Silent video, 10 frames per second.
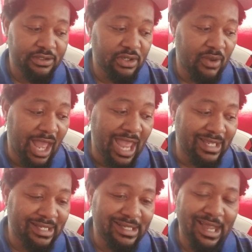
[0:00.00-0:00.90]
So I
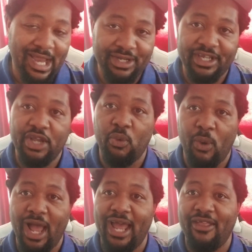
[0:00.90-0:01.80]
kind of get
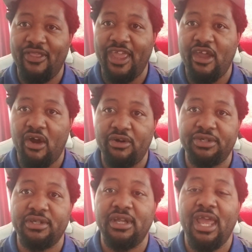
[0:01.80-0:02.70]
why they aren't